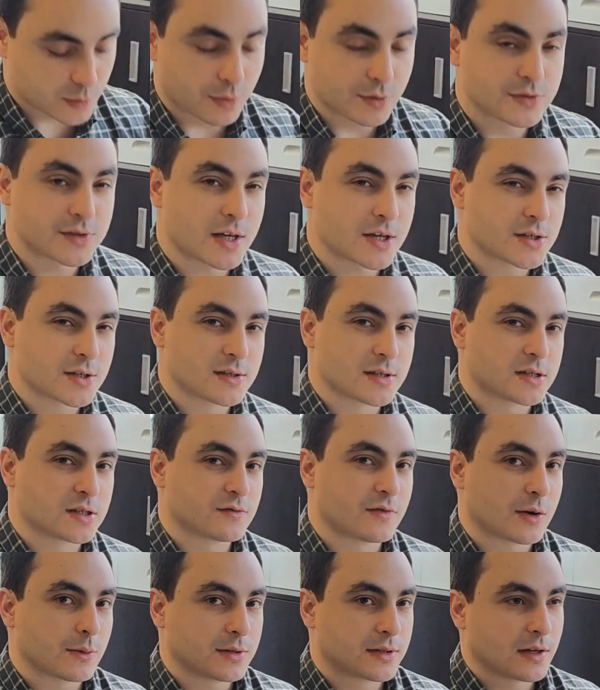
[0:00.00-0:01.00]
Sports sessions
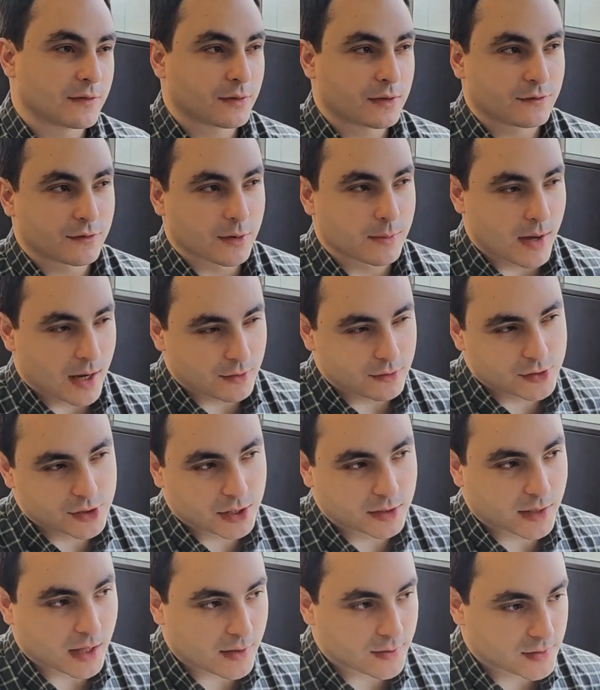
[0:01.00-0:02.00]
is very different from
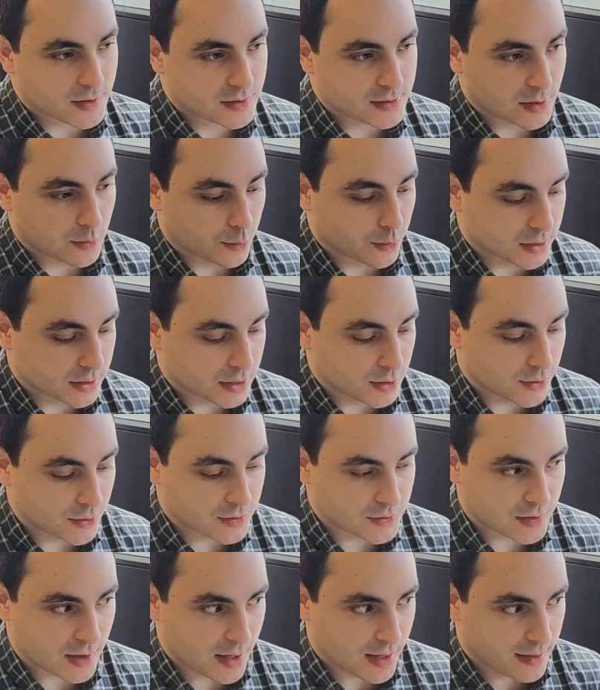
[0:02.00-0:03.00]
energy analysis. It really
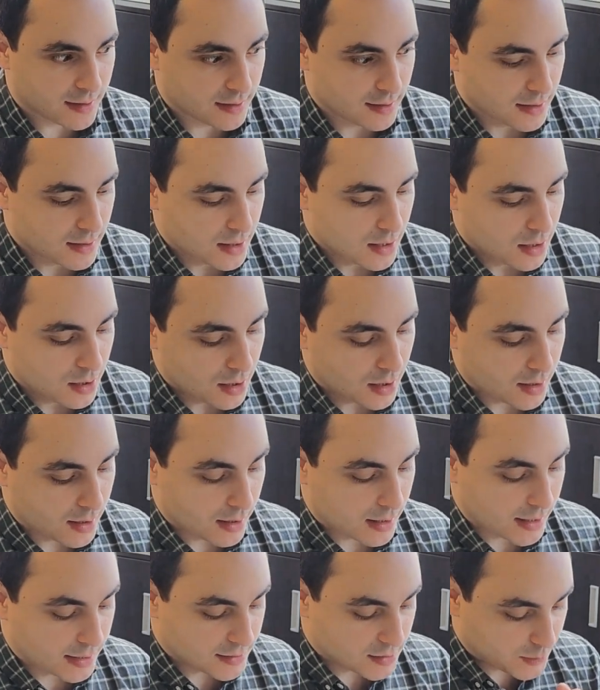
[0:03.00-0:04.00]
looks at
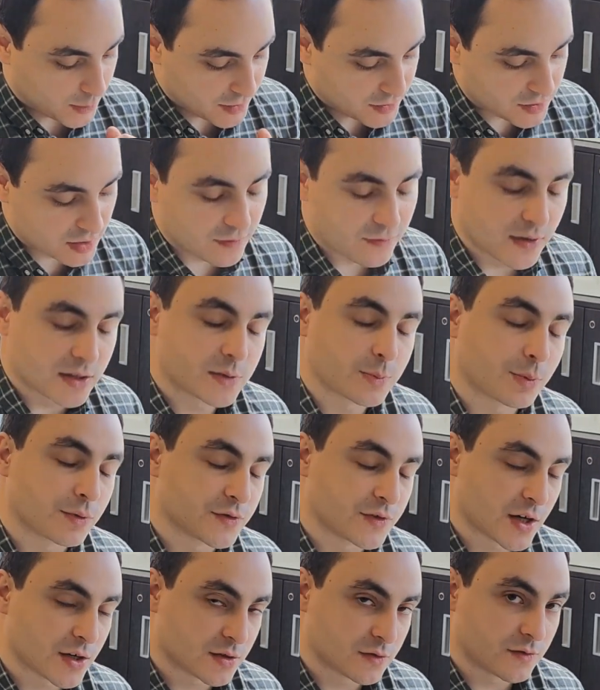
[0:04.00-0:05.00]
uh, a specific
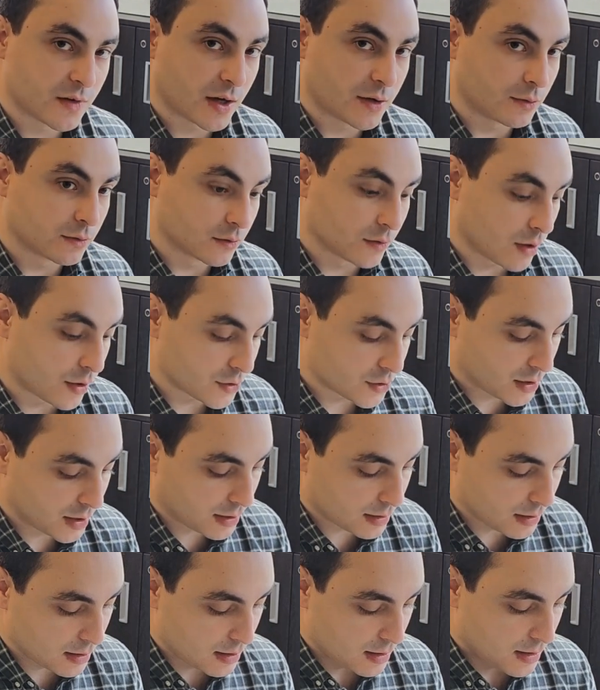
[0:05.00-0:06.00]
sports session that you're
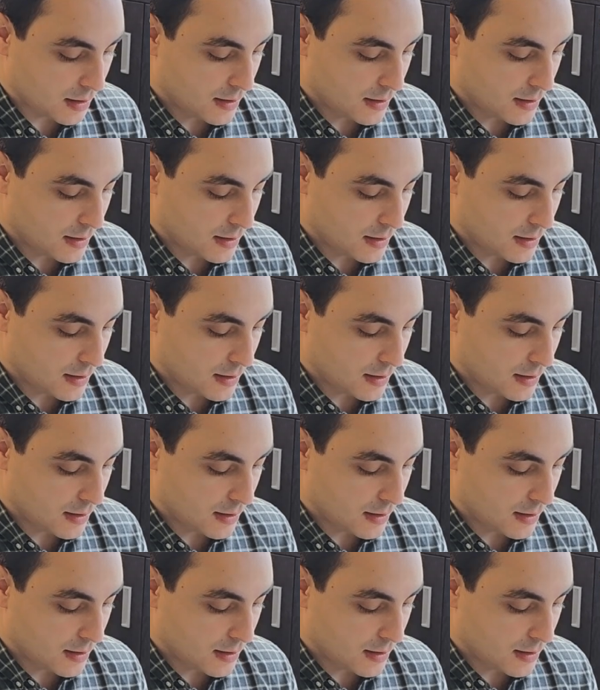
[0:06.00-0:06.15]
launching